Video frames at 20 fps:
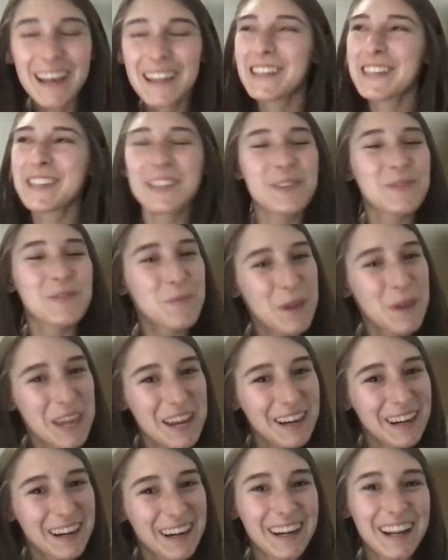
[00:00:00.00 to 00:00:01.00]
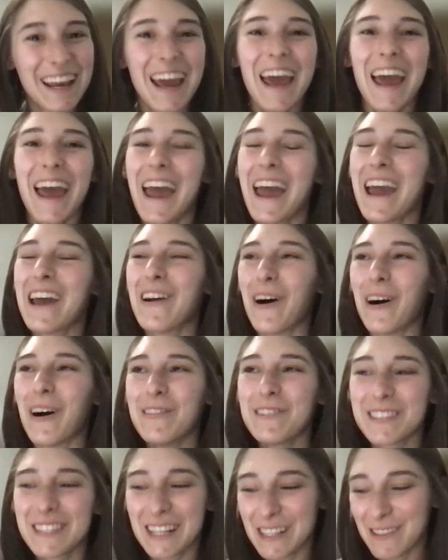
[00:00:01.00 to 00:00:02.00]
This is weird. And all
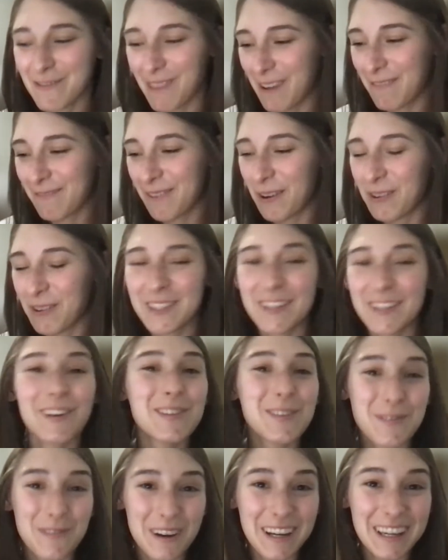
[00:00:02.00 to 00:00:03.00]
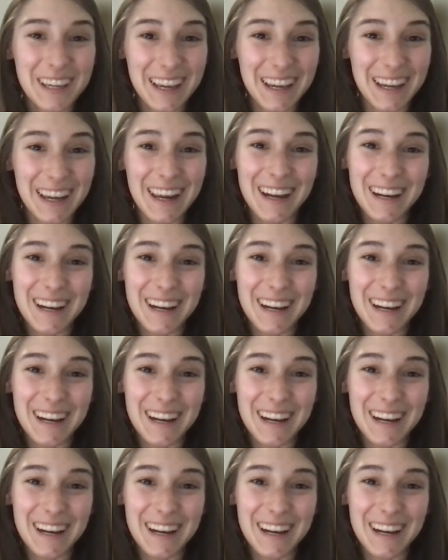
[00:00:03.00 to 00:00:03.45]
of a sudden my phone starts ringing,